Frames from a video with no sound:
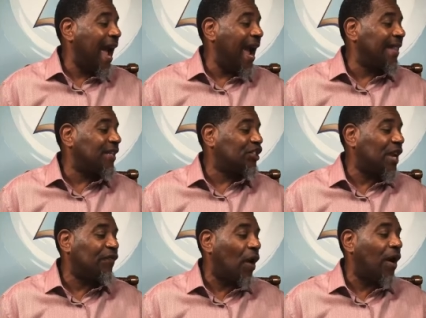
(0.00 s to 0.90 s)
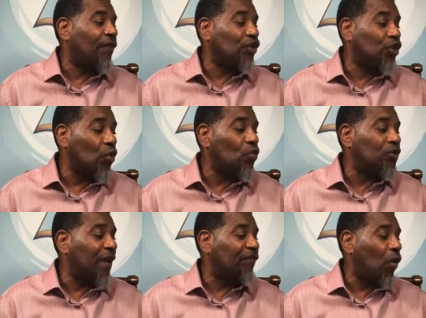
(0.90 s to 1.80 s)
and the chief of the
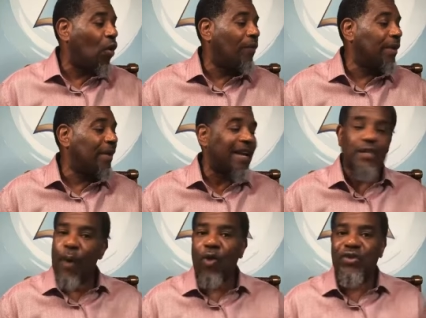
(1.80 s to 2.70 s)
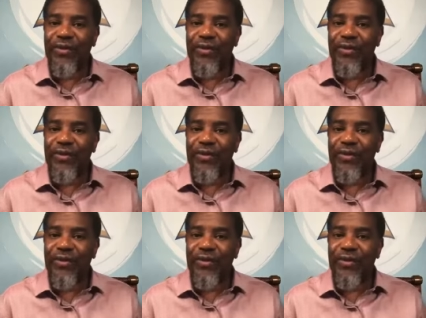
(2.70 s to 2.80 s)
Jews informed them against Paul.